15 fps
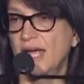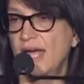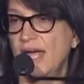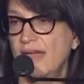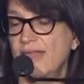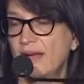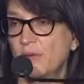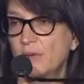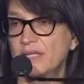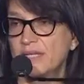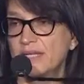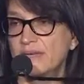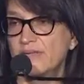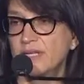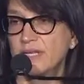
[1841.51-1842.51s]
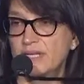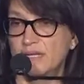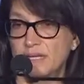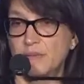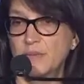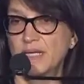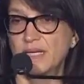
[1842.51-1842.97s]
and there was even in the
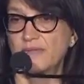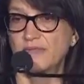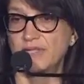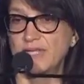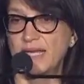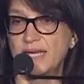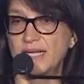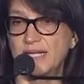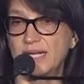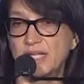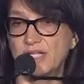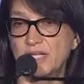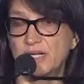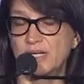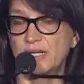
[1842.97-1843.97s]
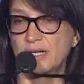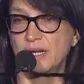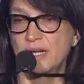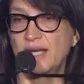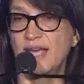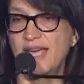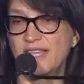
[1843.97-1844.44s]
committee for sanitation
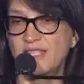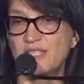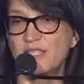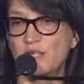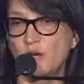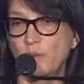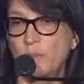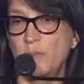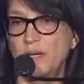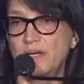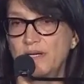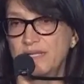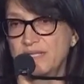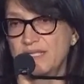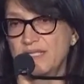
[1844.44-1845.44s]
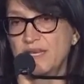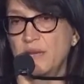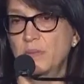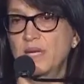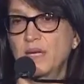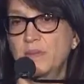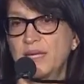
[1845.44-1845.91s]
a soap
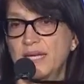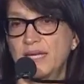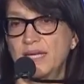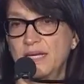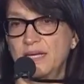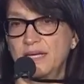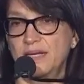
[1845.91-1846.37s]
subcommittee.